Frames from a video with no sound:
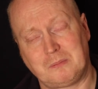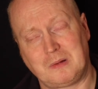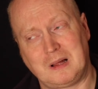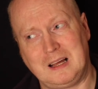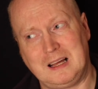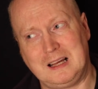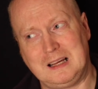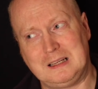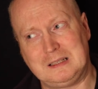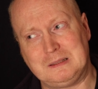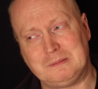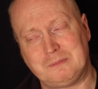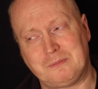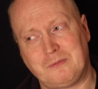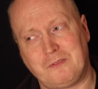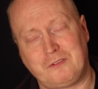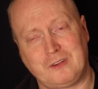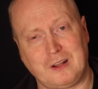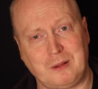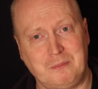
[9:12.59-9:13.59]

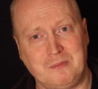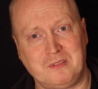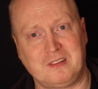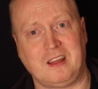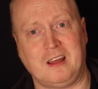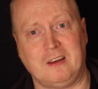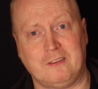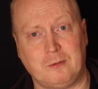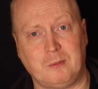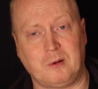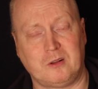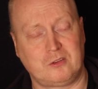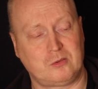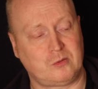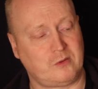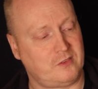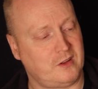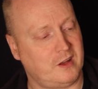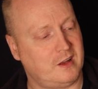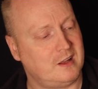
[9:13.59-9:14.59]
flimsy, if I'm honest
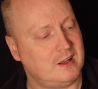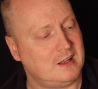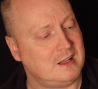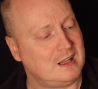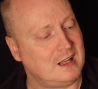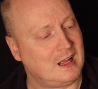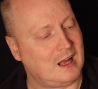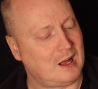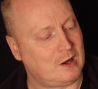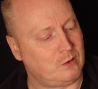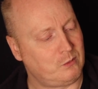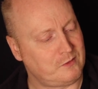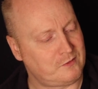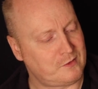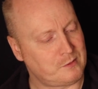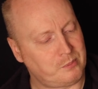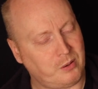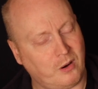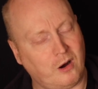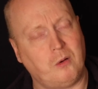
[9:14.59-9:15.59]
with you, and with
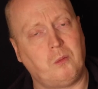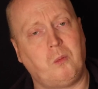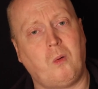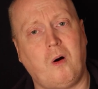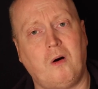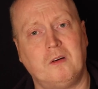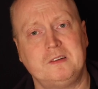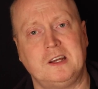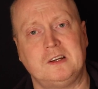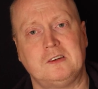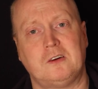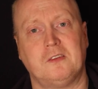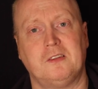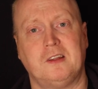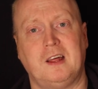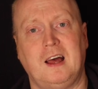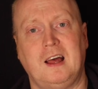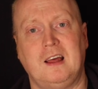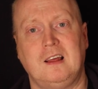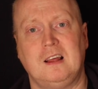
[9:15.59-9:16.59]
them put a warning on
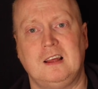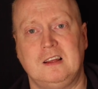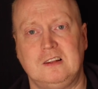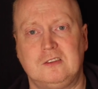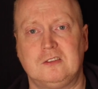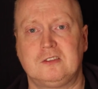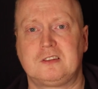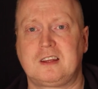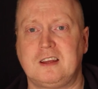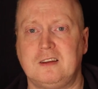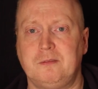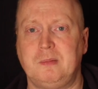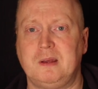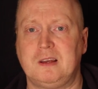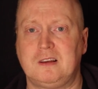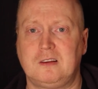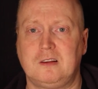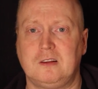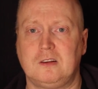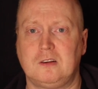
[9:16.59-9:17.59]
there, it does give
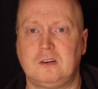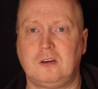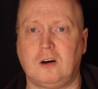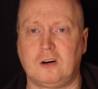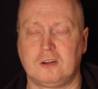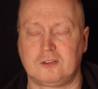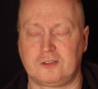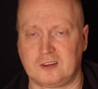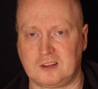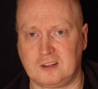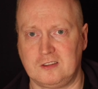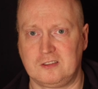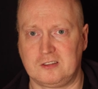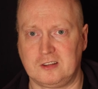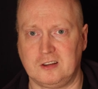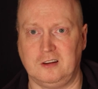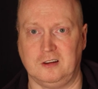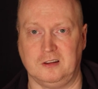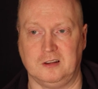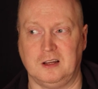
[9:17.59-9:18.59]
me cause for
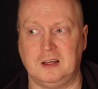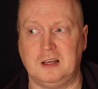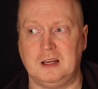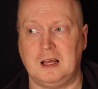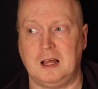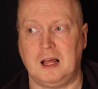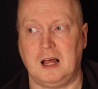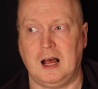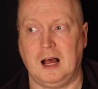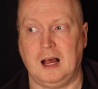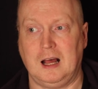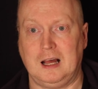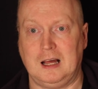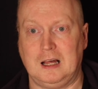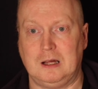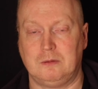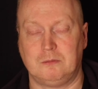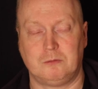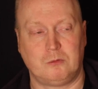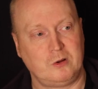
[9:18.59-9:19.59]
concern,
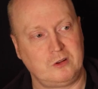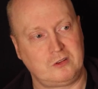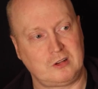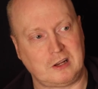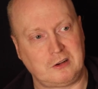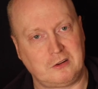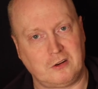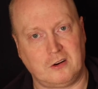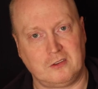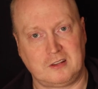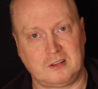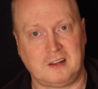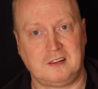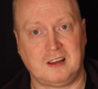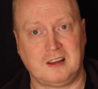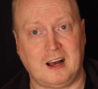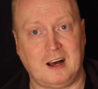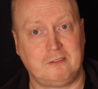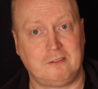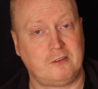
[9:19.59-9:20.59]
which I don't tend
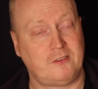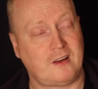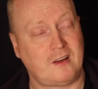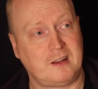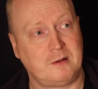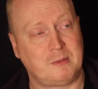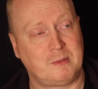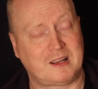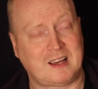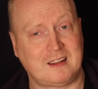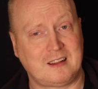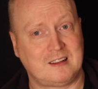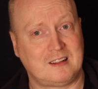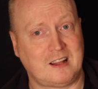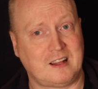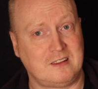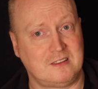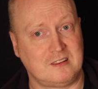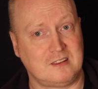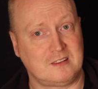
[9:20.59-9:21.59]
to have with any of my Canon
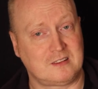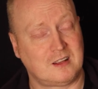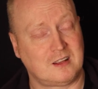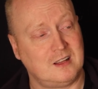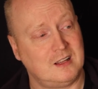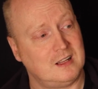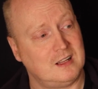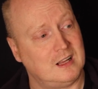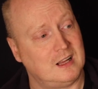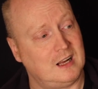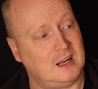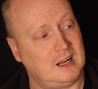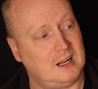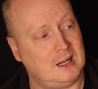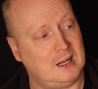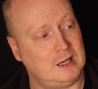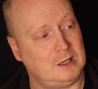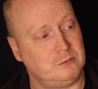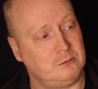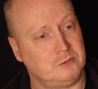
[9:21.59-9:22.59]
lenses.
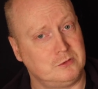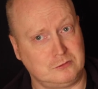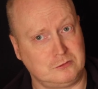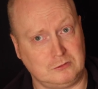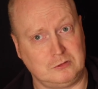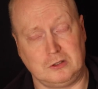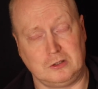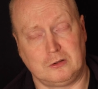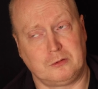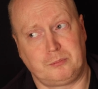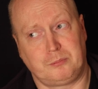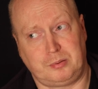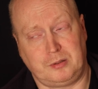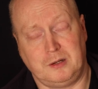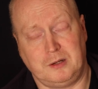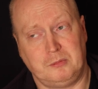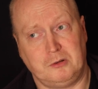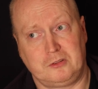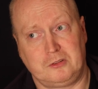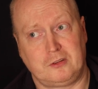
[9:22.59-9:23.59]
You
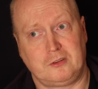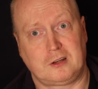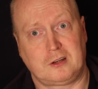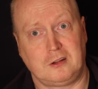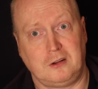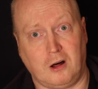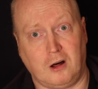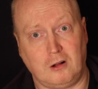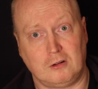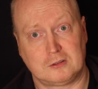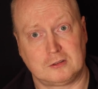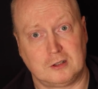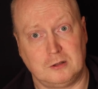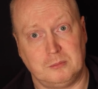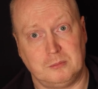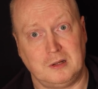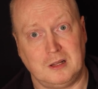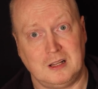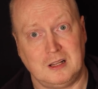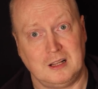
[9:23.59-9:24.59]
can hold
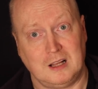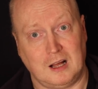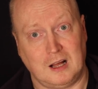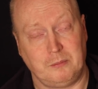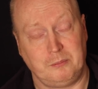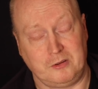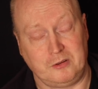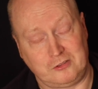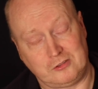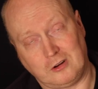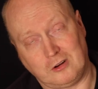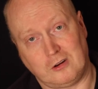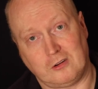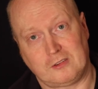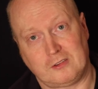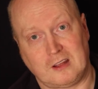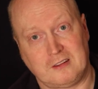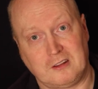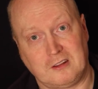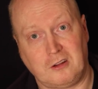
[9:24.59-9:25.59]
them and be sure
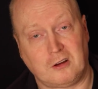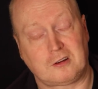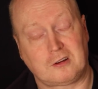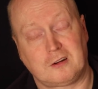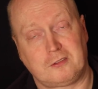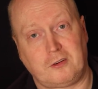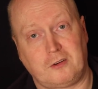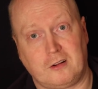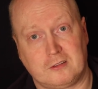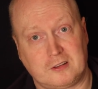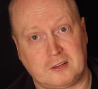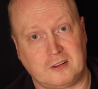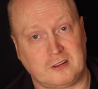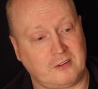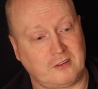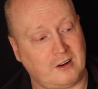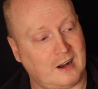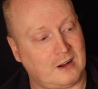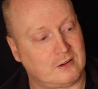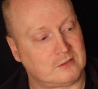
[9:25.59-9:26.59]
that they're not going to fall to the
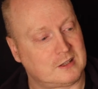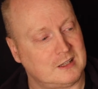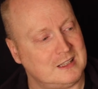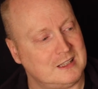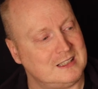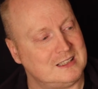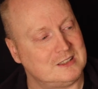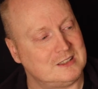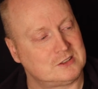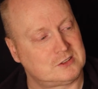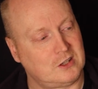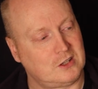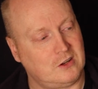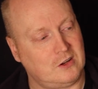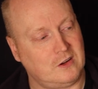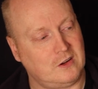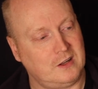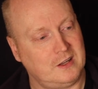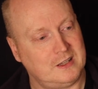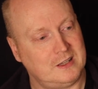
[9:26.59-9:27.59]
ground.
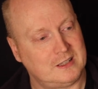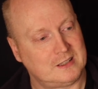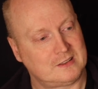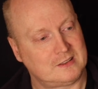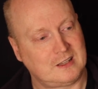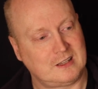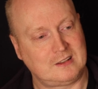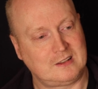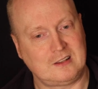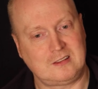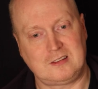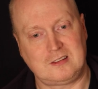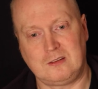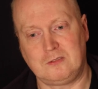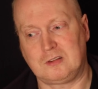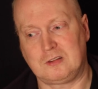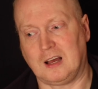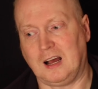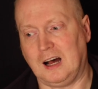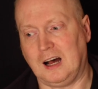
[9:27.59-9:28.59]
So they seem
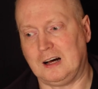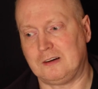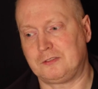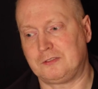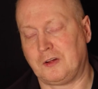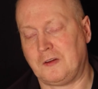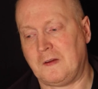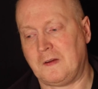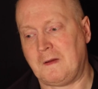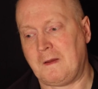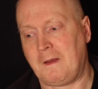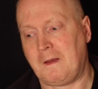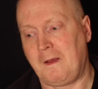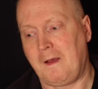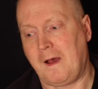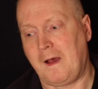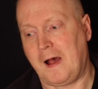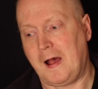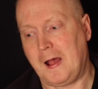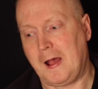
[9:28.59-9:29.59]
to have
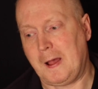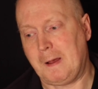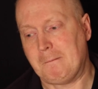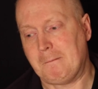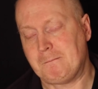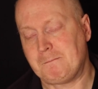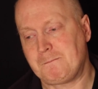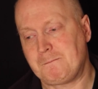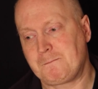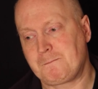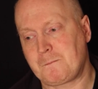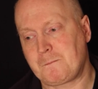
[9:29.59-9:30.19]
a